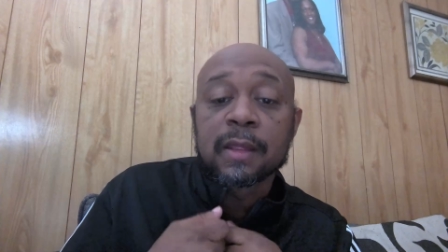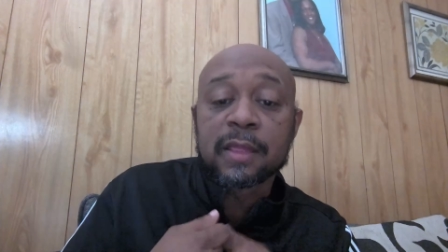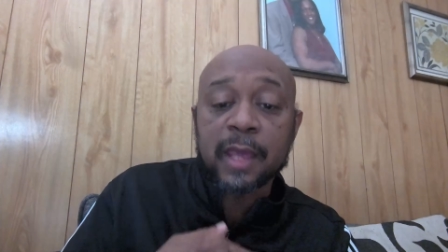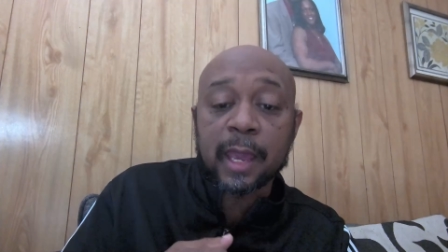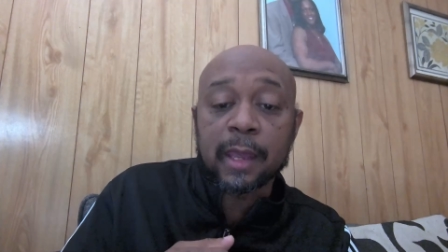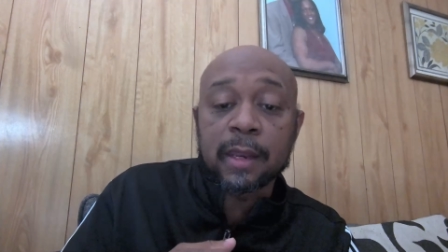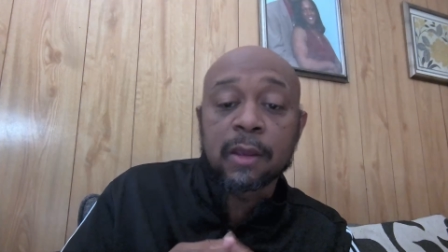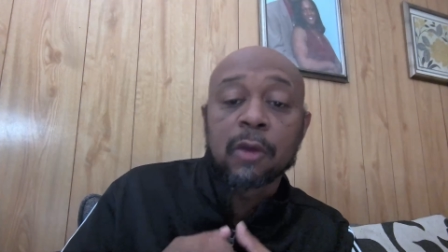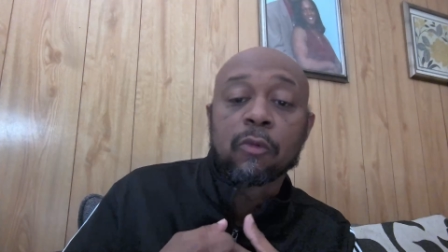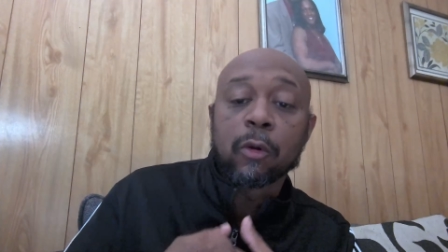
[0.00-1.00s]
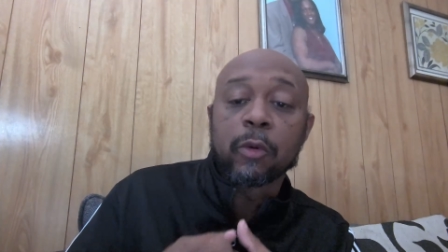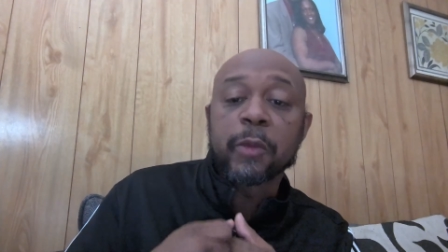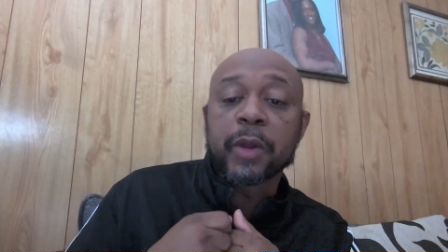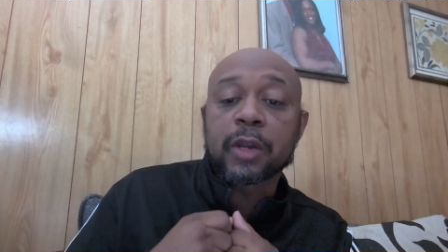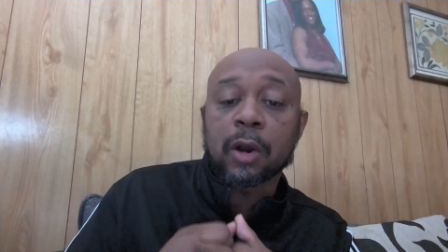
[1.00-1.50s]
than what
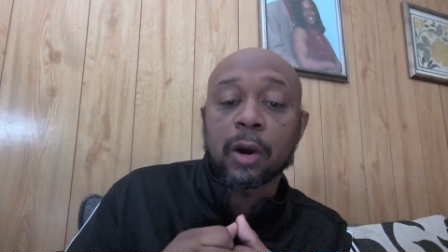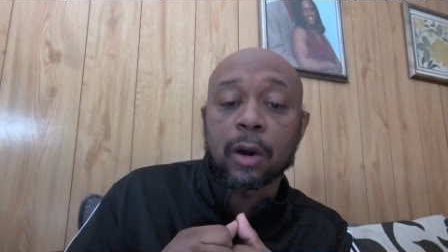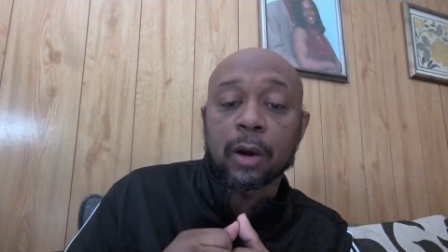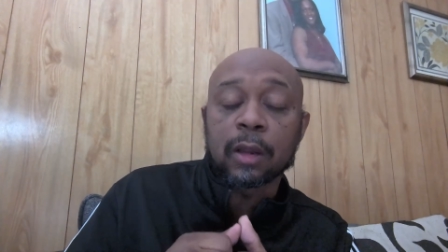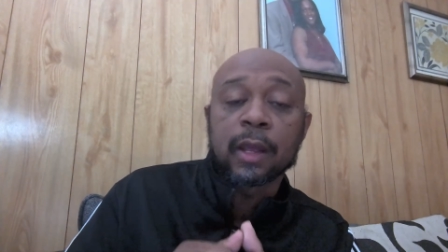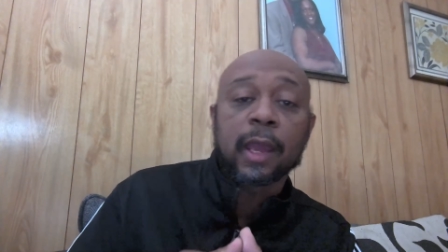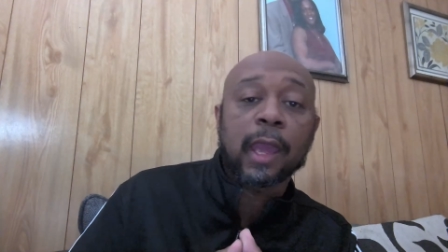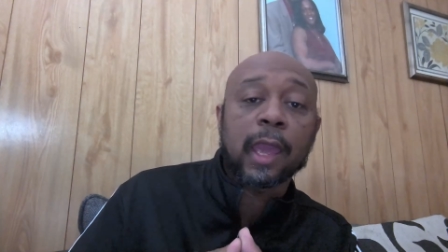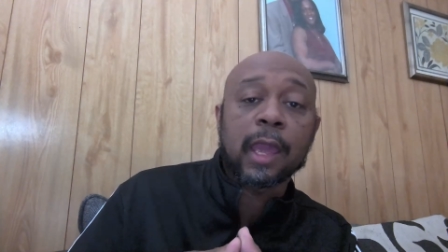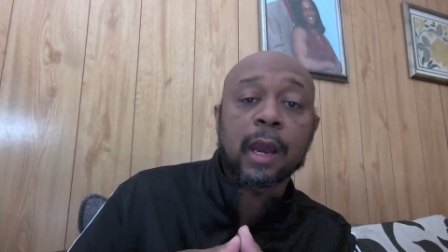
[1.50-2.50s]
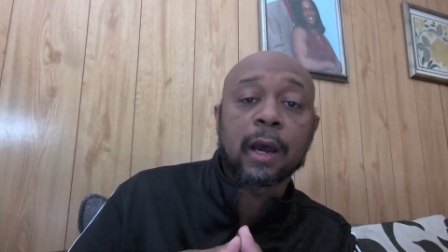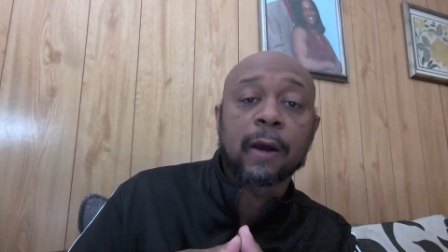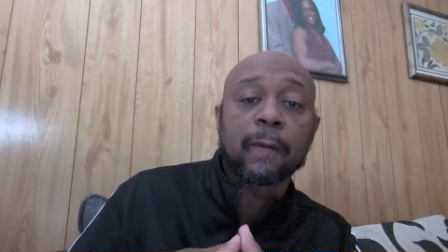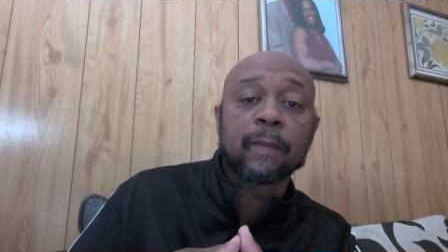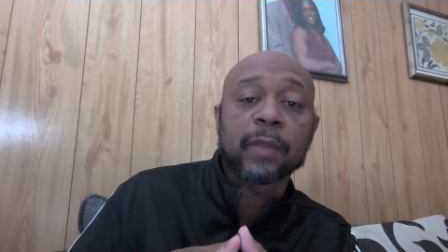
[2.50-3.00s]
we would call a
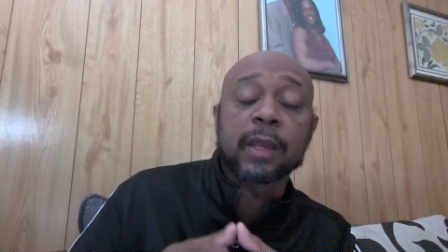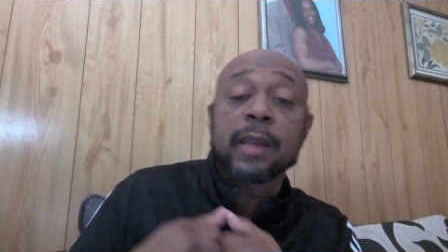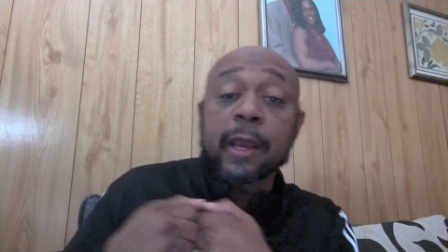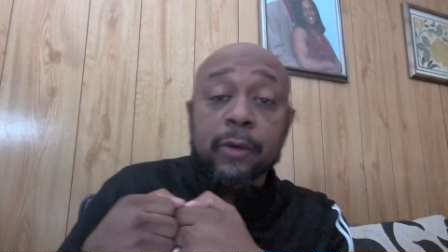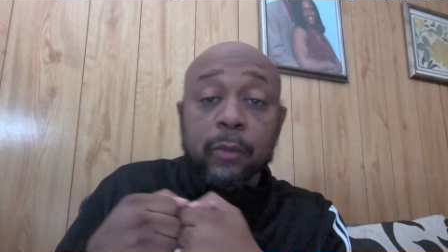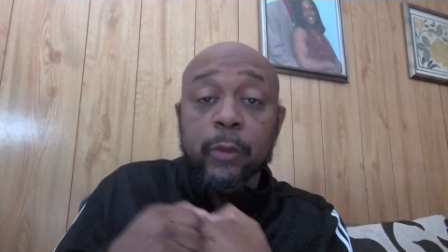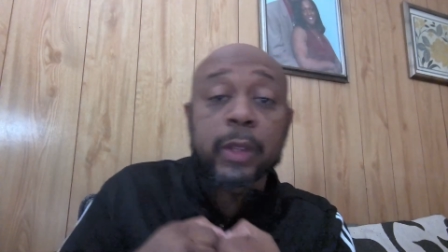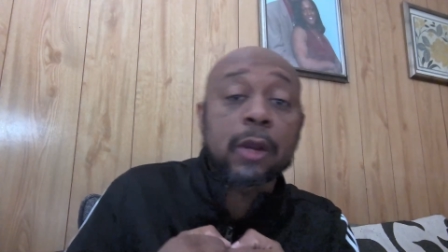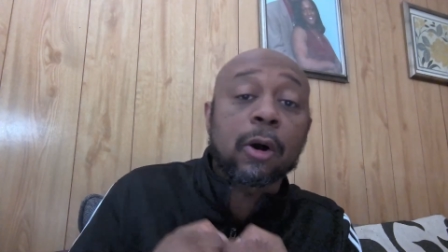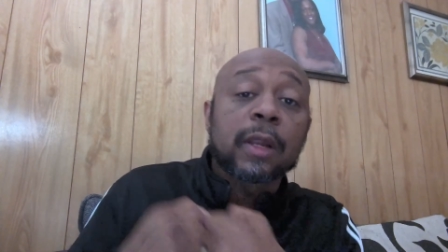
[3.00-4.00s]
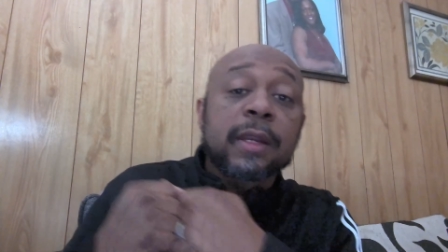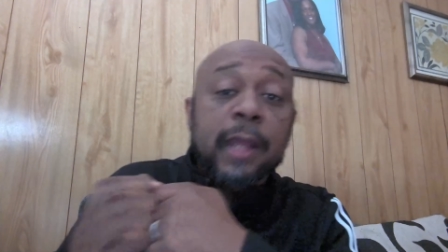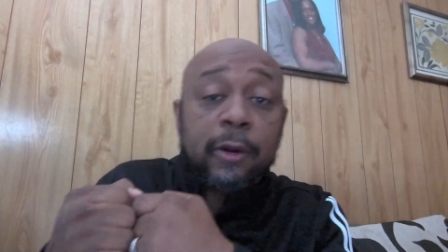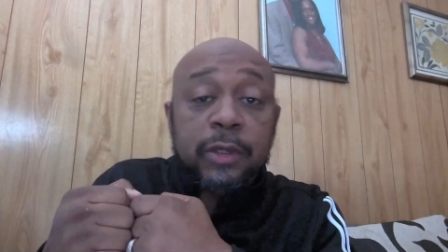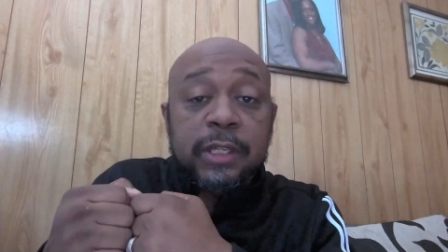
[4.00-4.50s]
um, iniquity, what we call
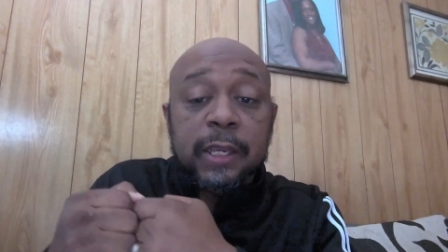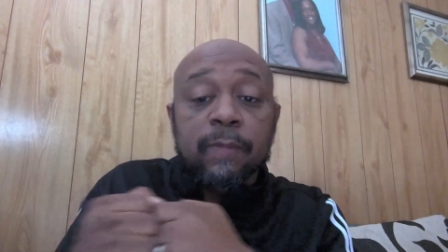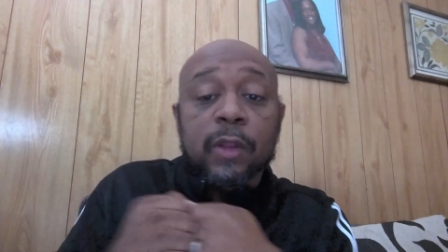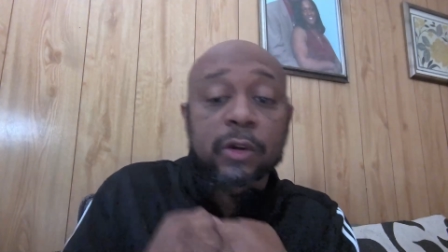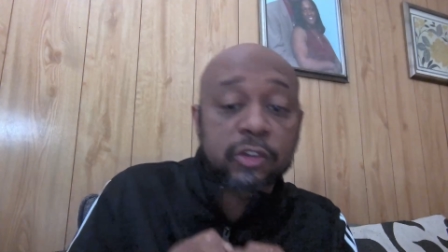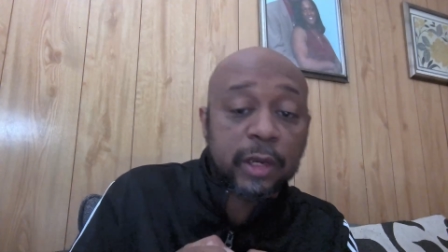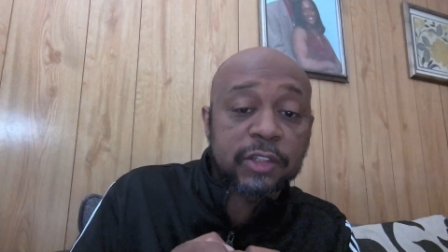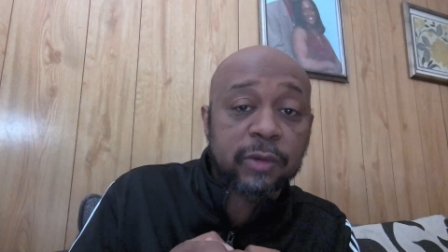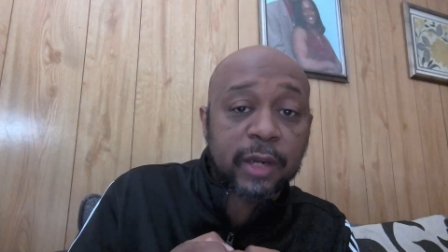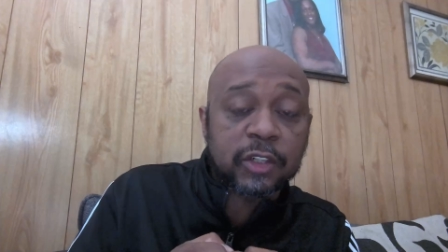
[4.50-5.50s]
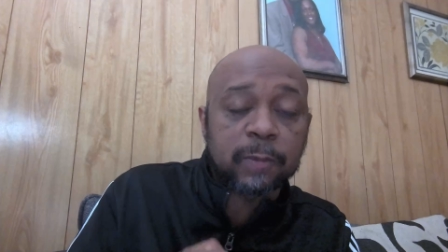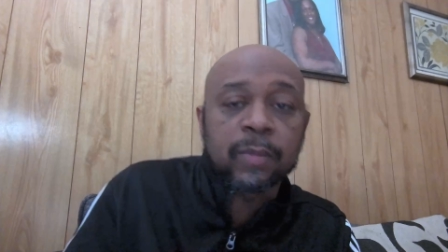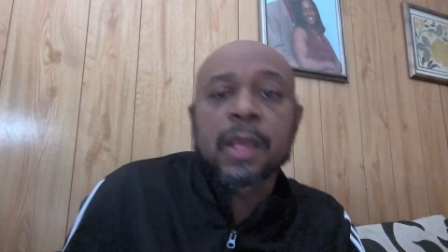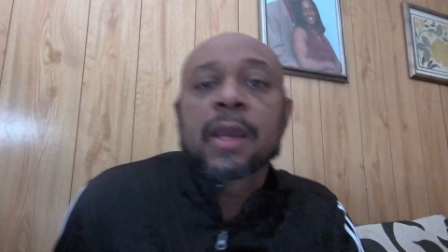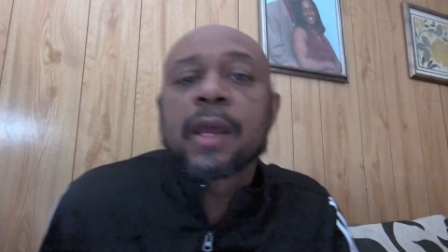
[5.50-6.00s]
iniquity or transgression.
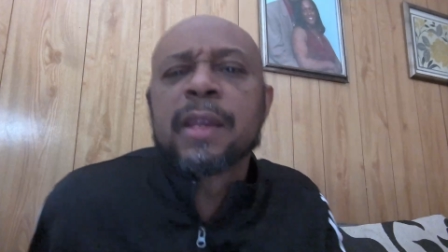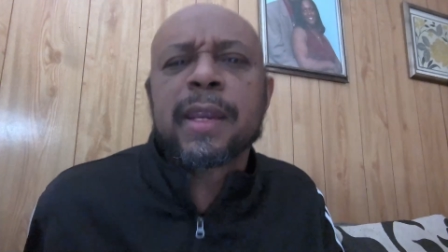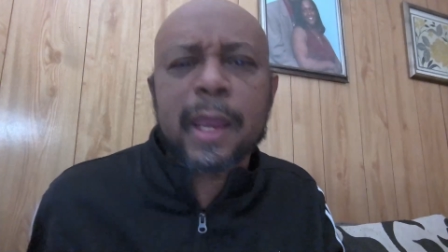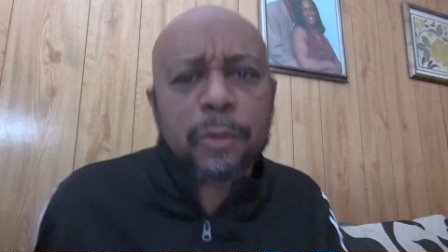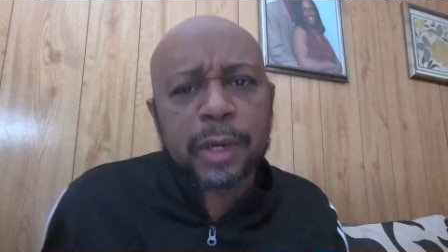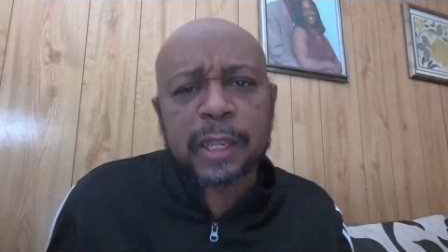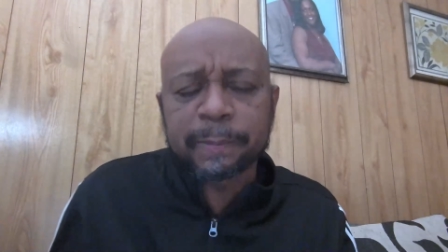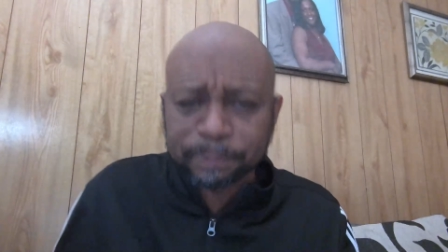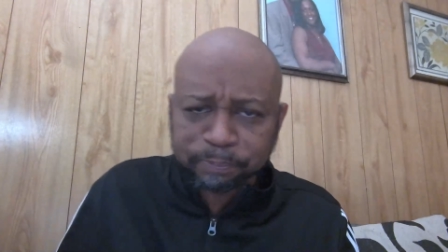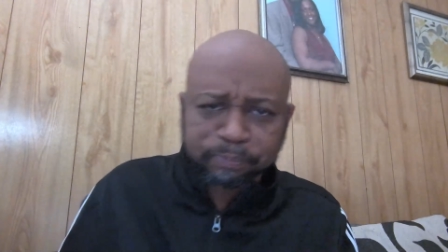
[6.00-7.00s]
Iniquity.